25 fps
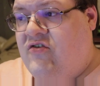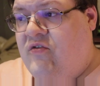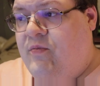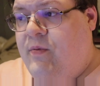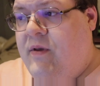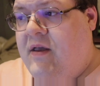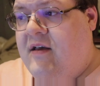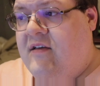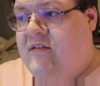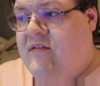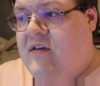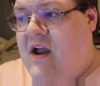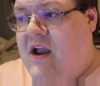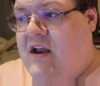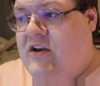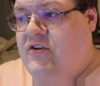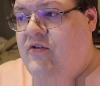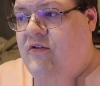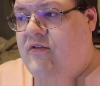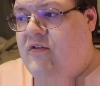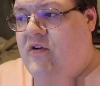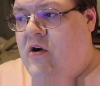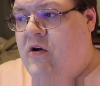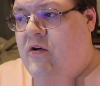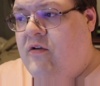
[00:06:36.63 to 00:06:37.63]
Just because
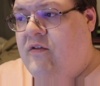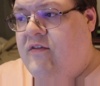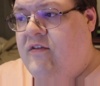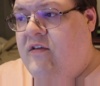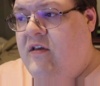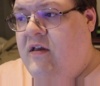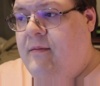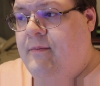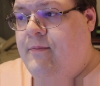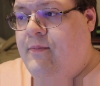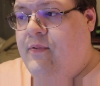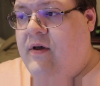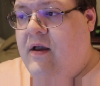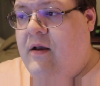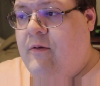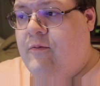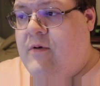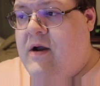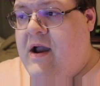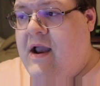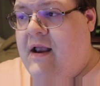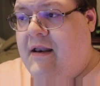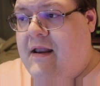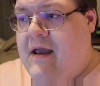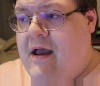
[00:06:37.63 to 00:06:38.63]
kaiju's aren't seeing play
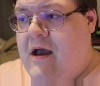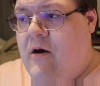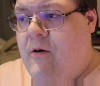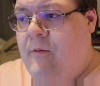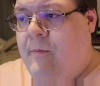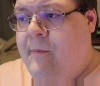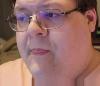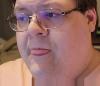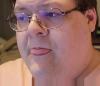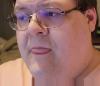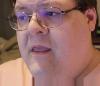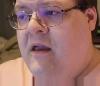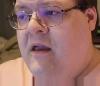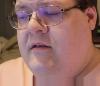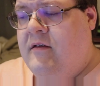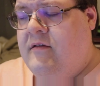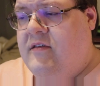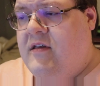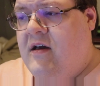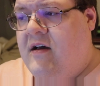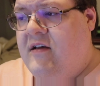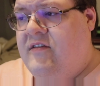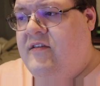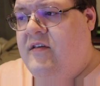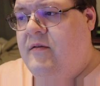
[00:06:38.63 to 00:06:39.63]
right now,
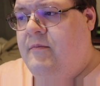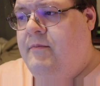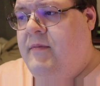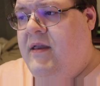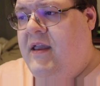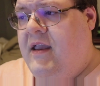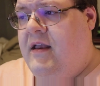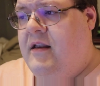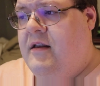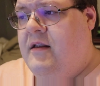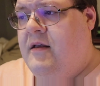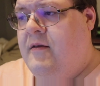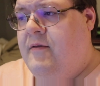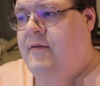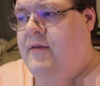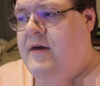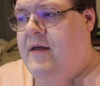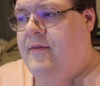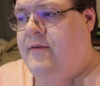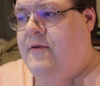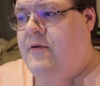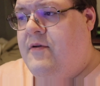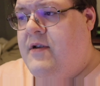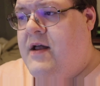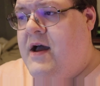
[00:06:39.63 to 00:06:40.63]
doesn't mean
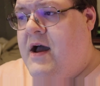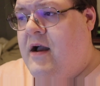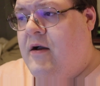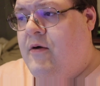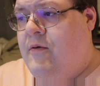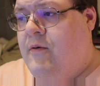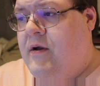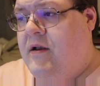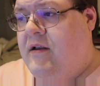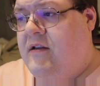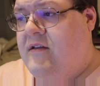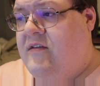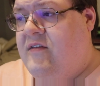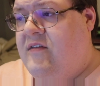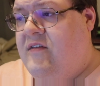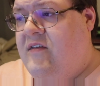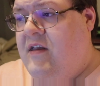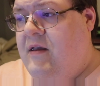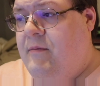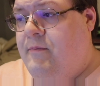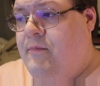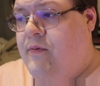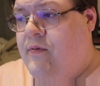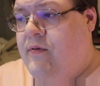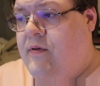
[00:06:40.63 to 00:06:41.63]
that they're not going to
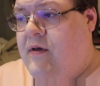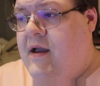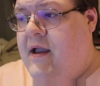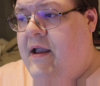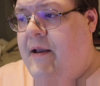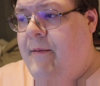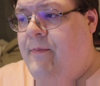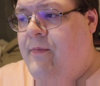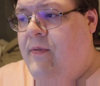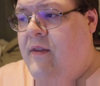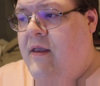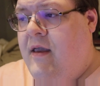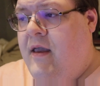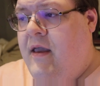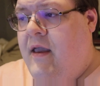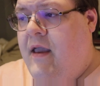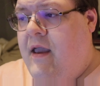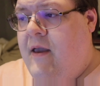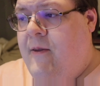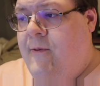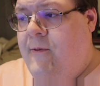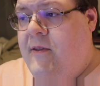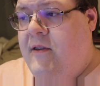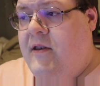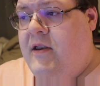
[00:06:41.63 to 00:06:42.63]
see play
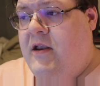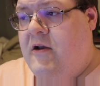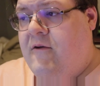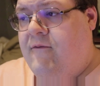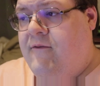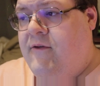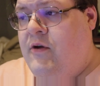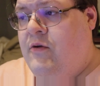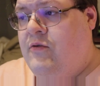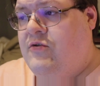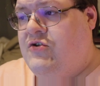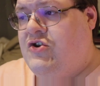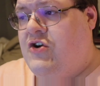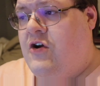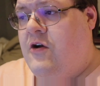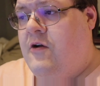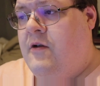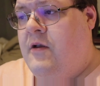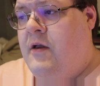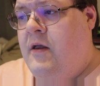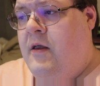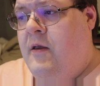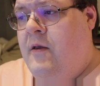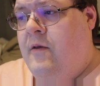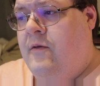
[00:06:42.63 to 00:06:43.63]
in the near
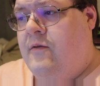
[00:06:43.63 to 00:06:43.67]
future.